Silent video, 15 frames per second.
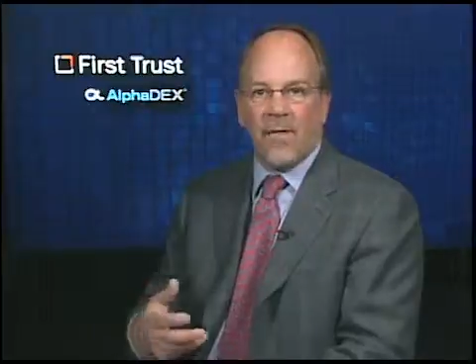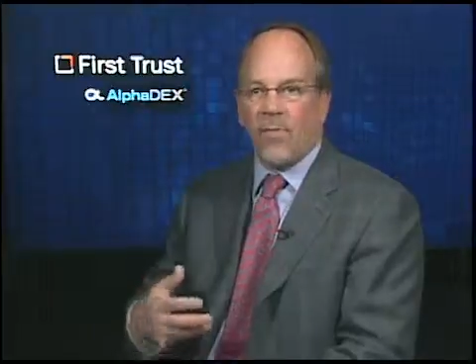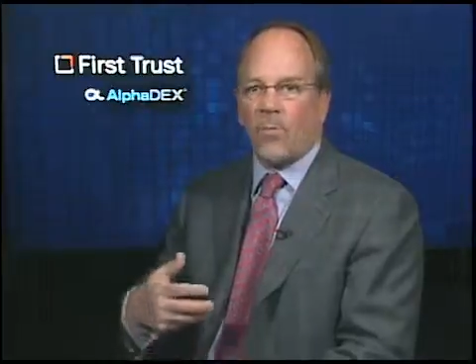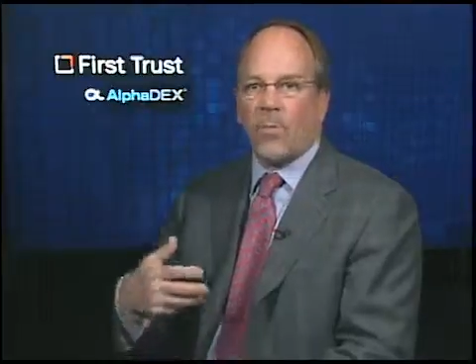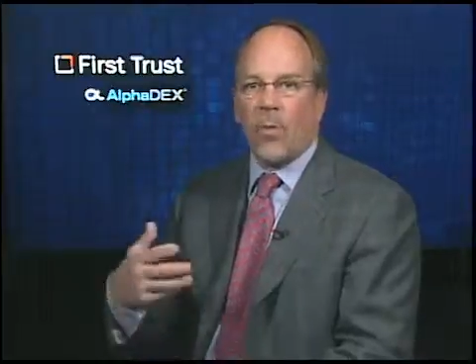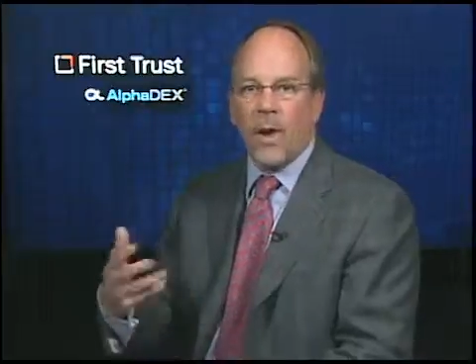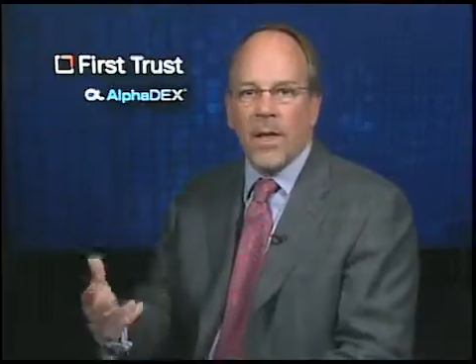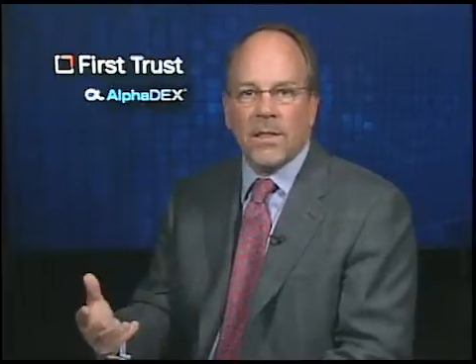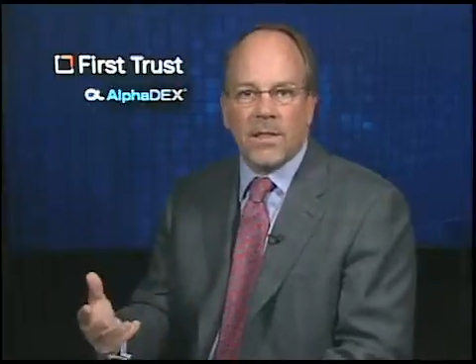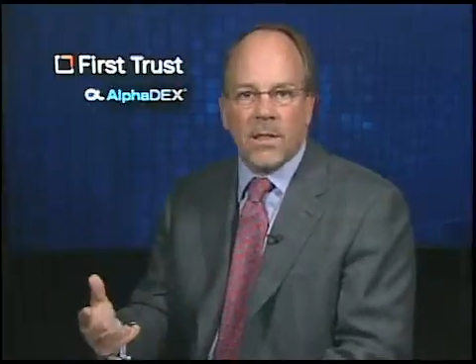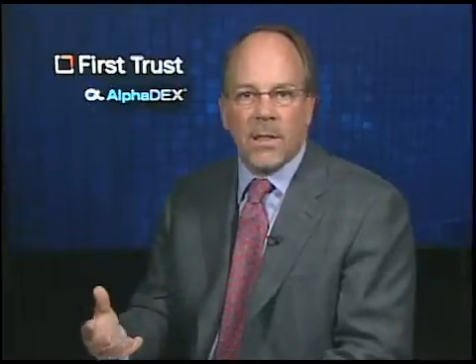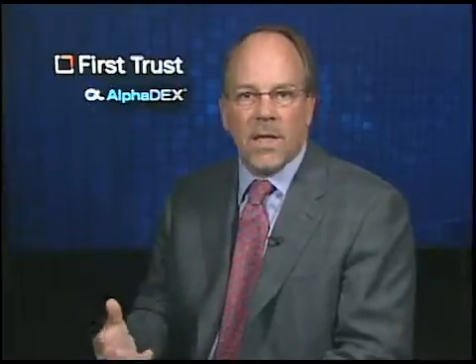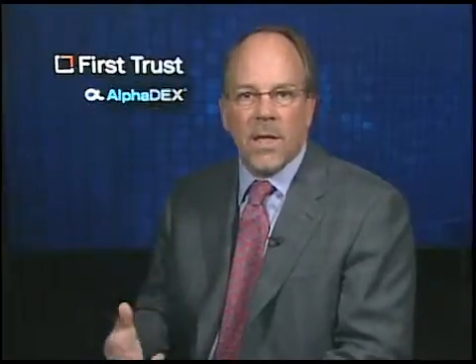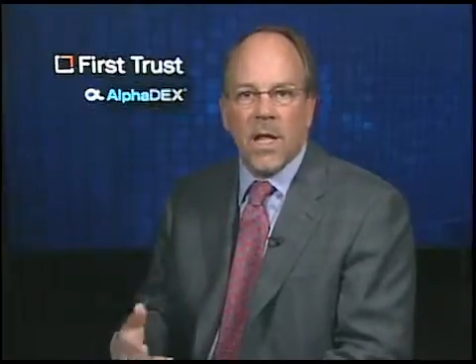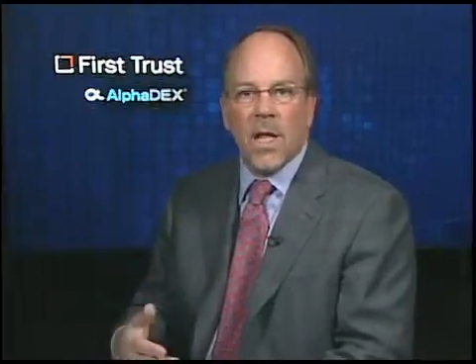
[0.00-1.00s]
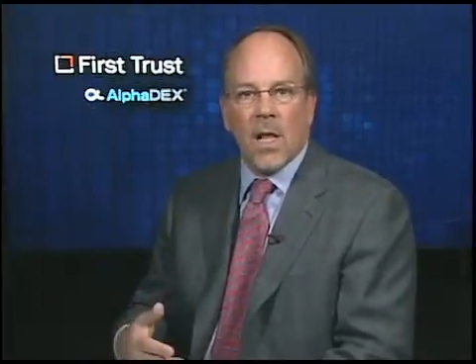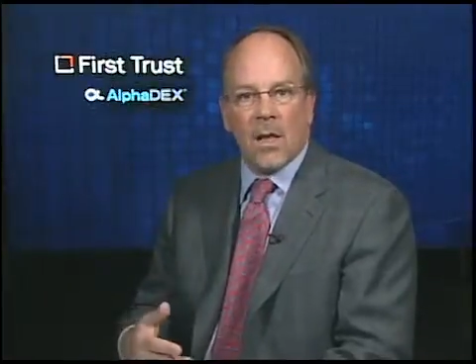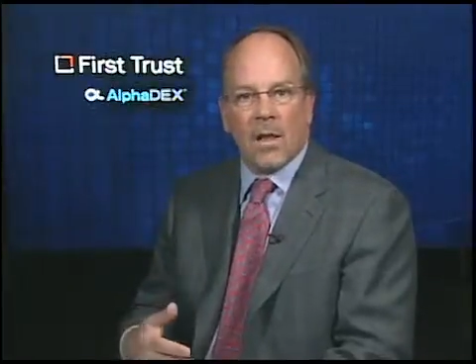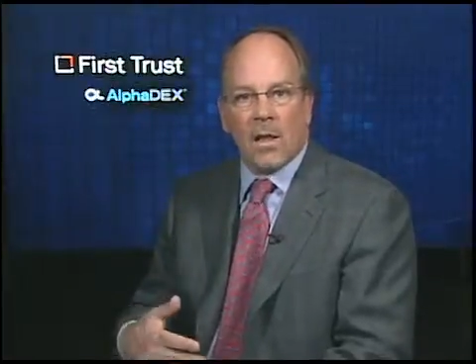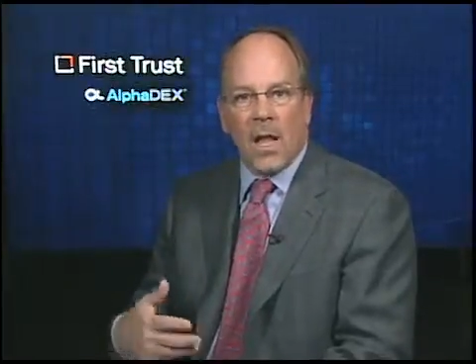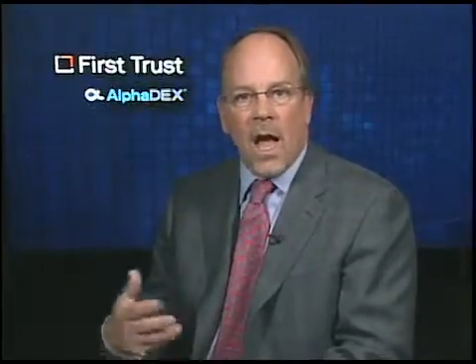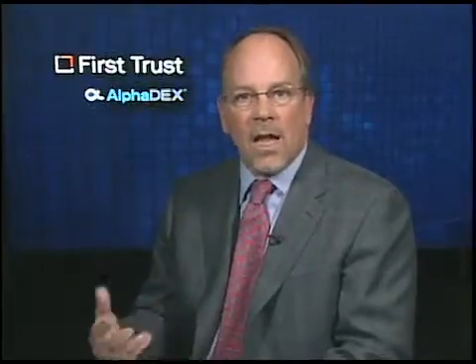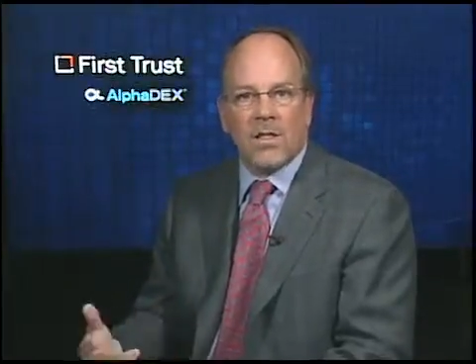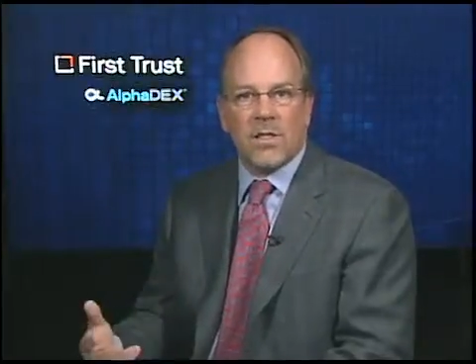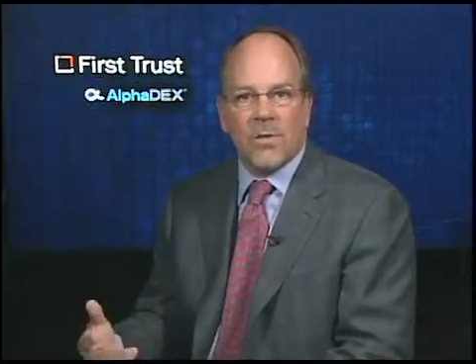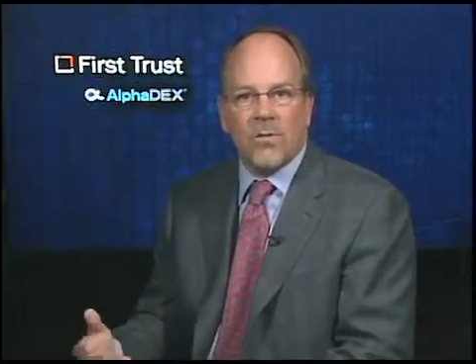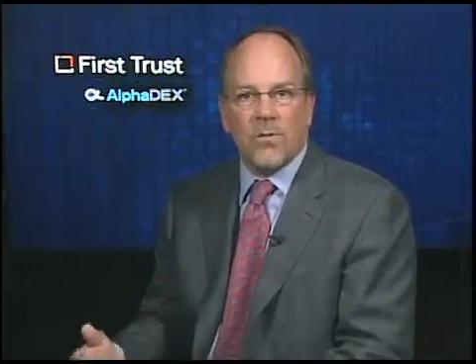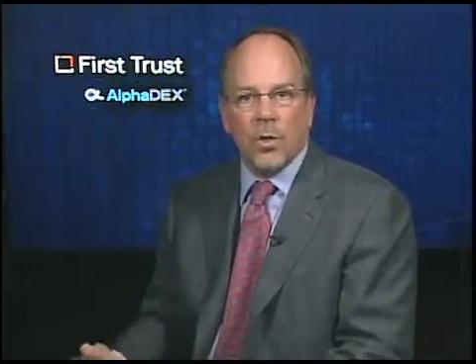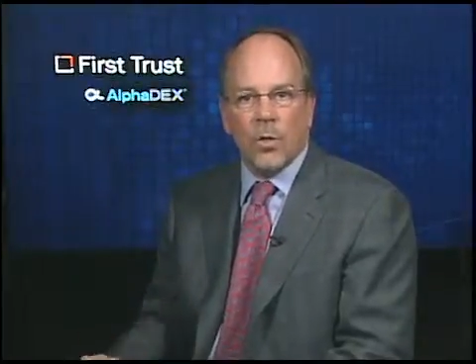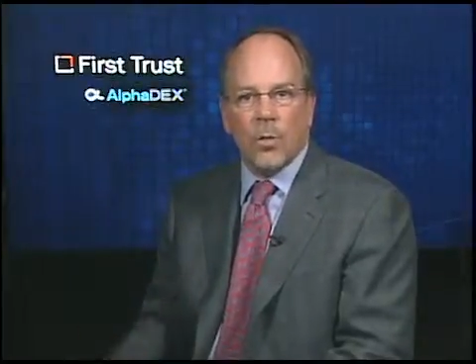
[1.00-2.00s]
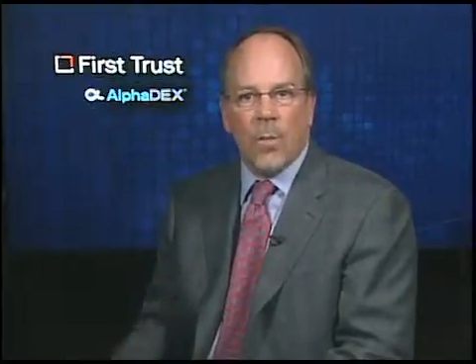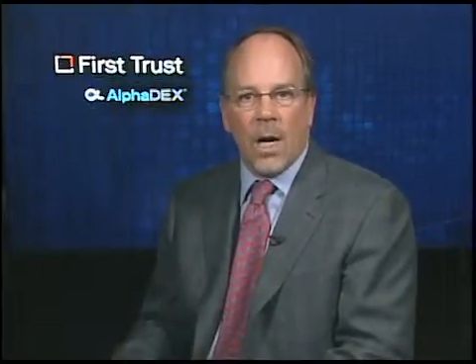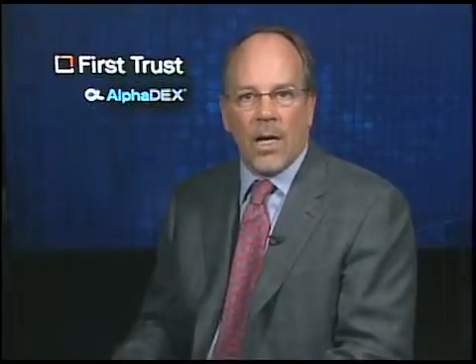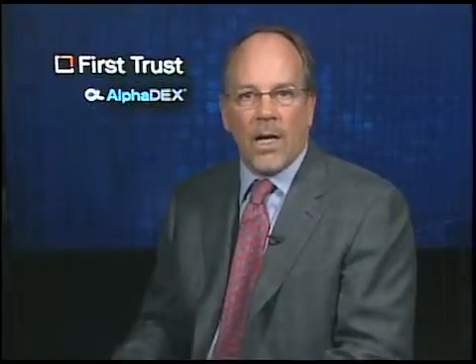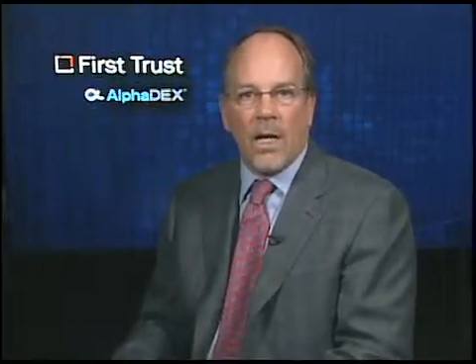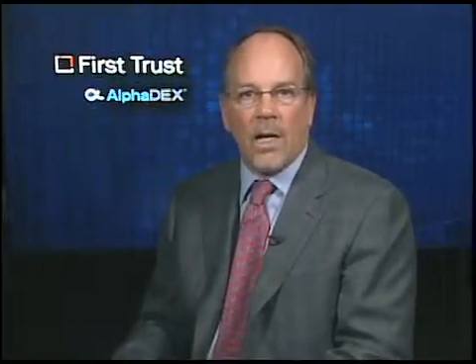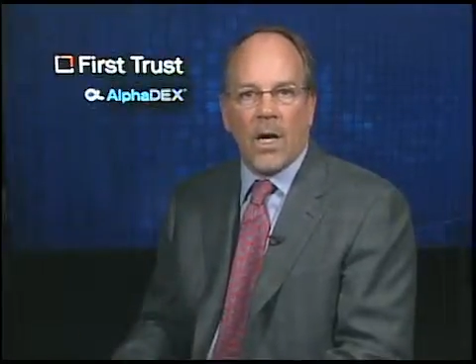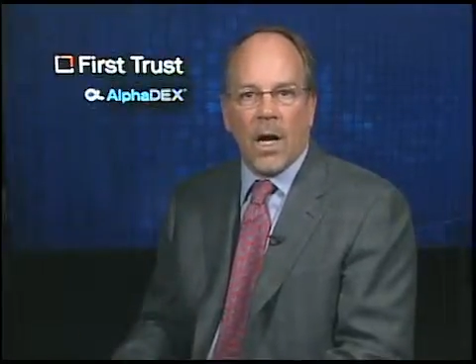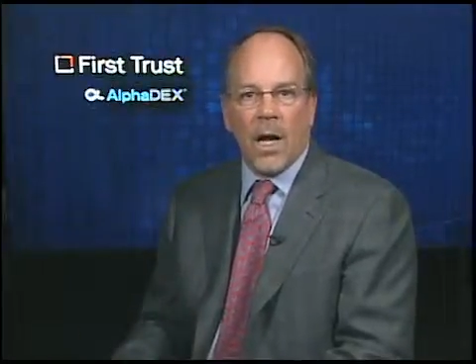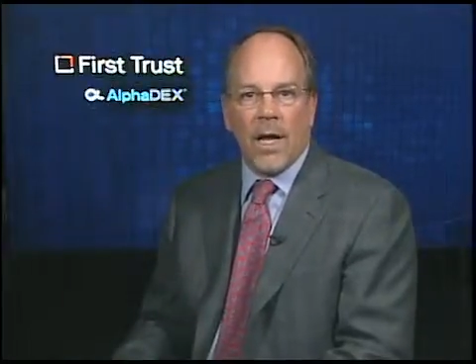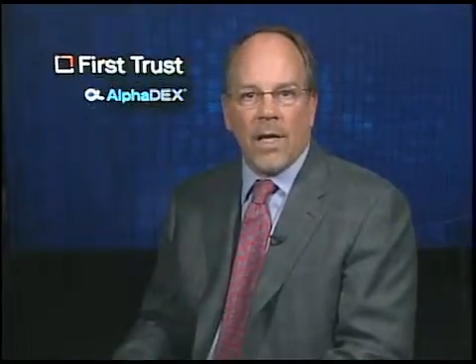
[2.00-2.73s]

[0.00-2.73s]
they've printed lots of new money